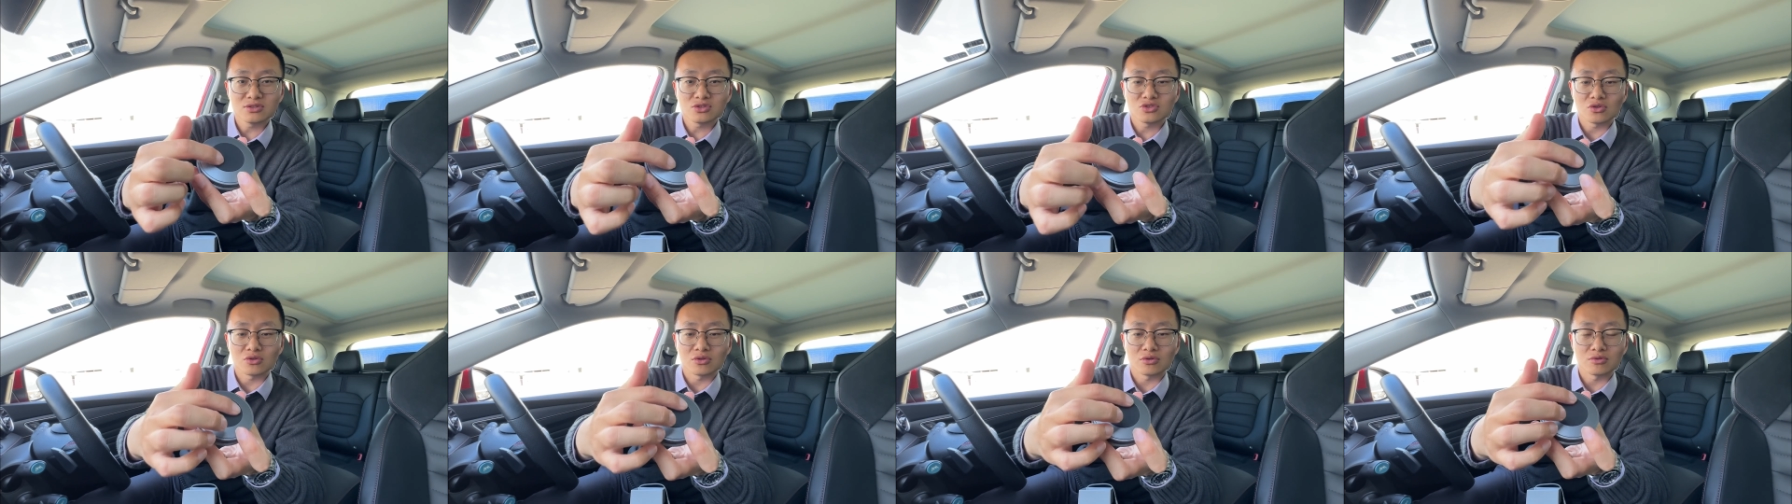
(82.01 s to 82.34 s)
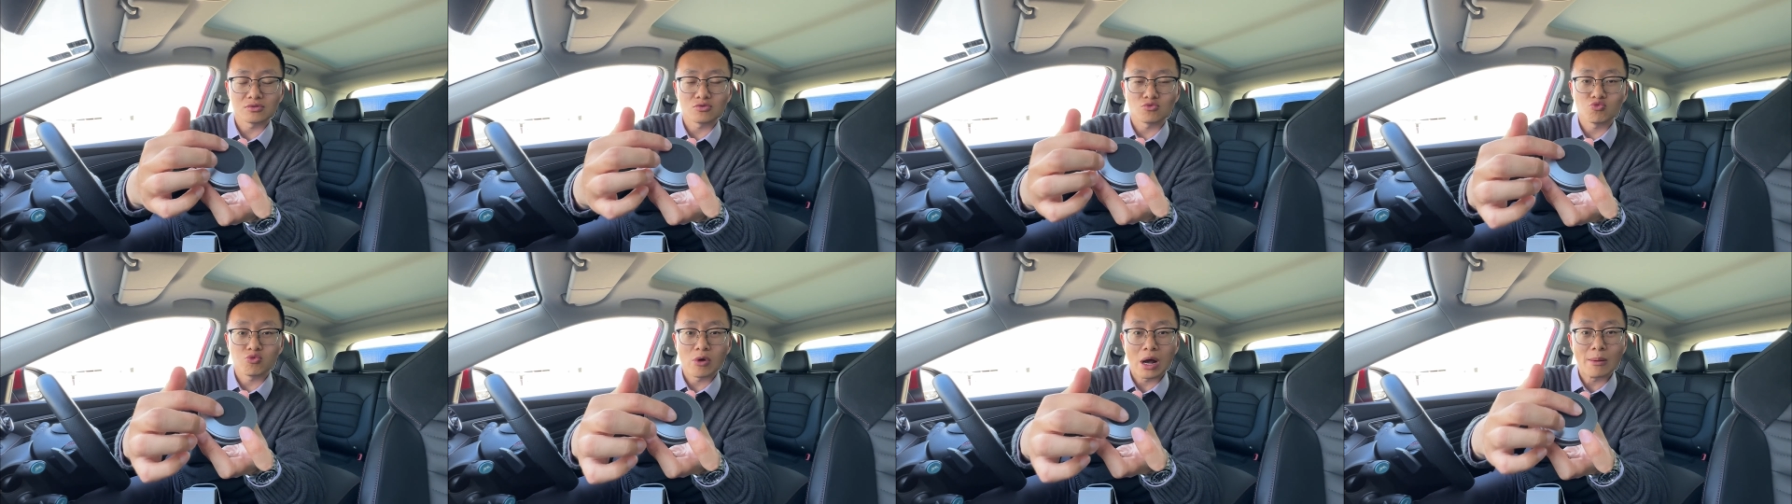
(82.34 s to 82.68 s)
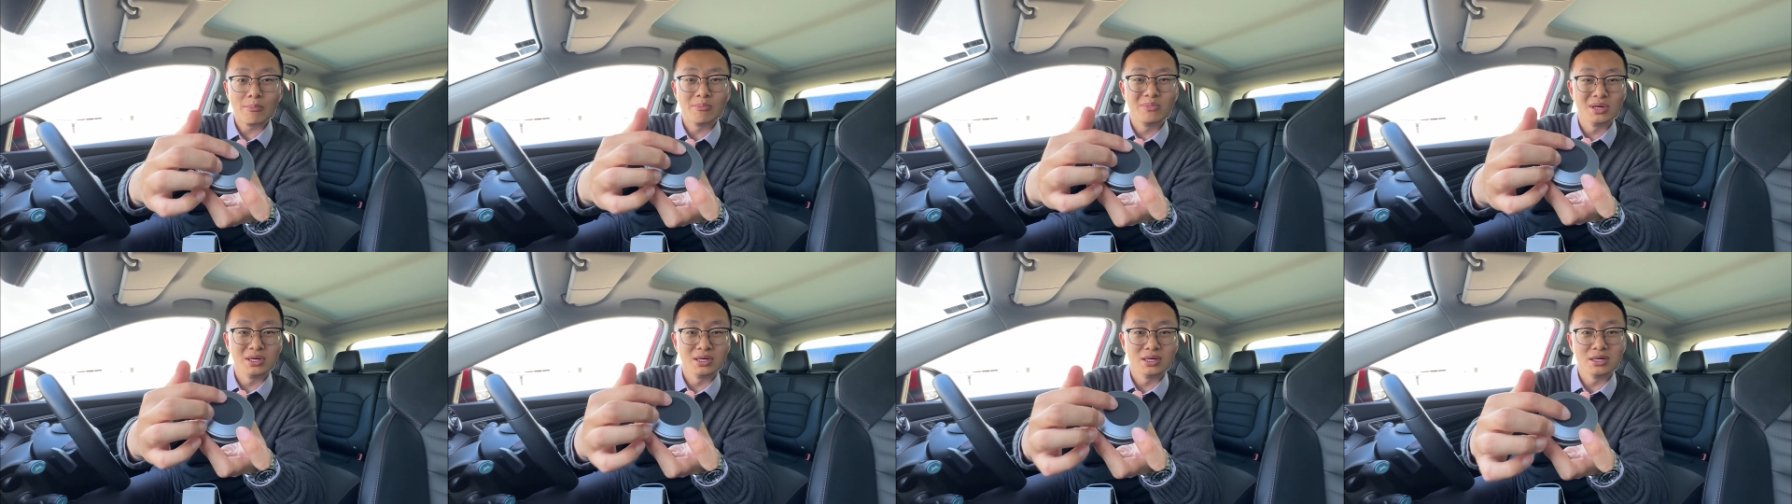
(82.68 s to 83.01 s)
so the
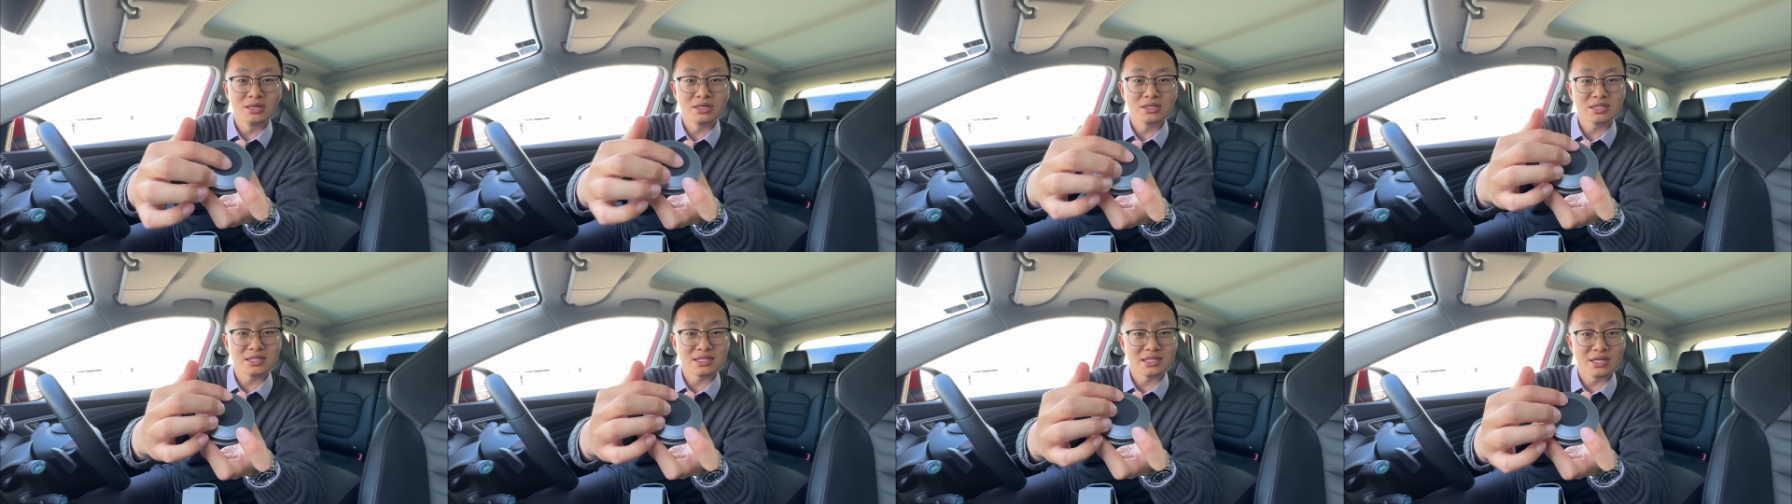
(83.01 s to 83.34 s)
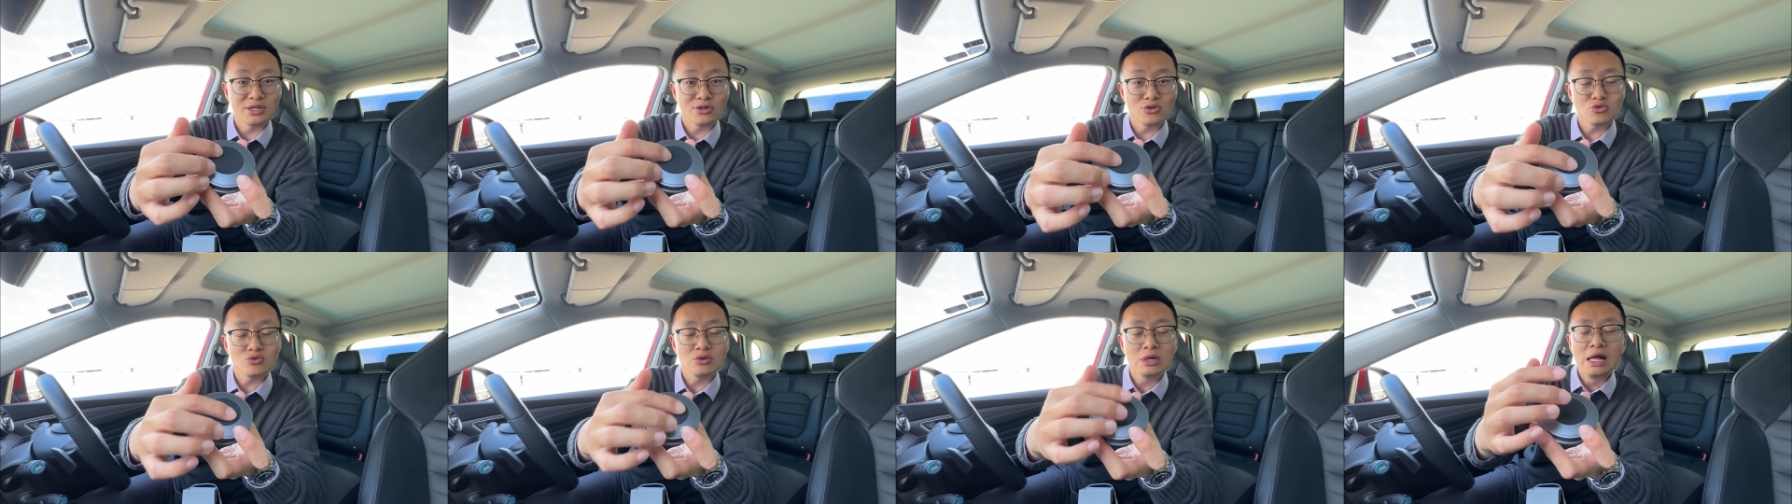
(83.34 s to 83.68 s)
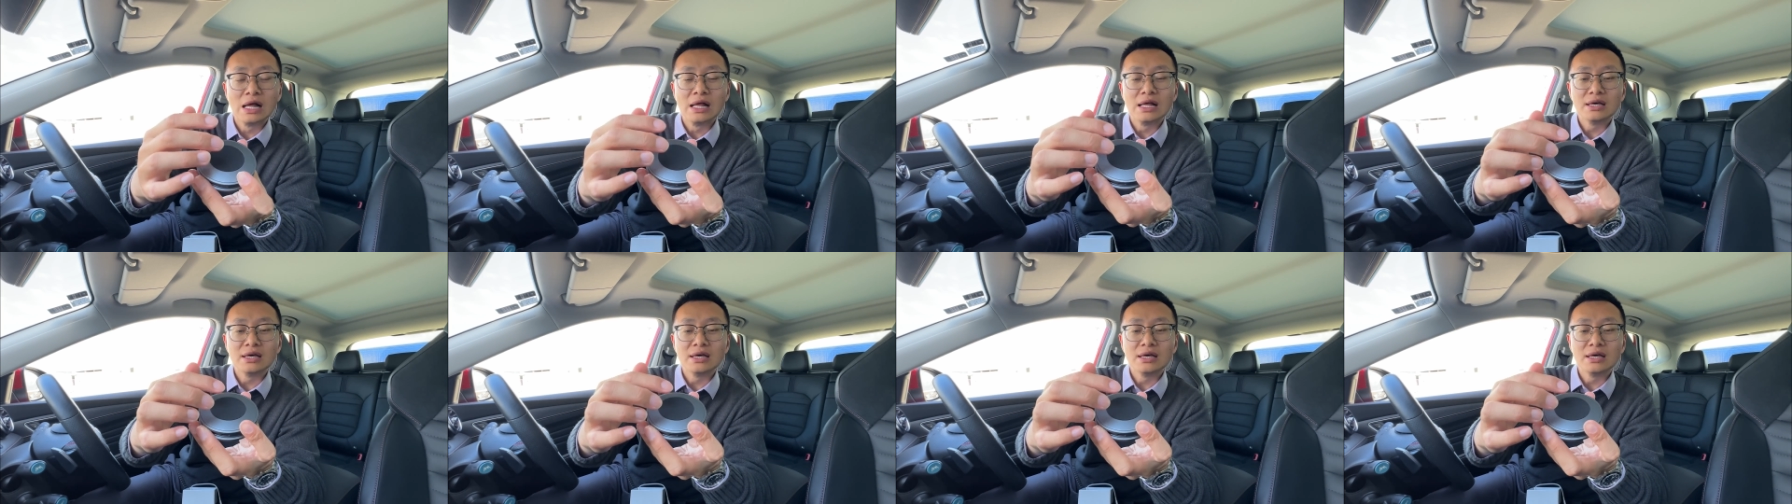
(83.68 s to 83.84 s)
rubber seal,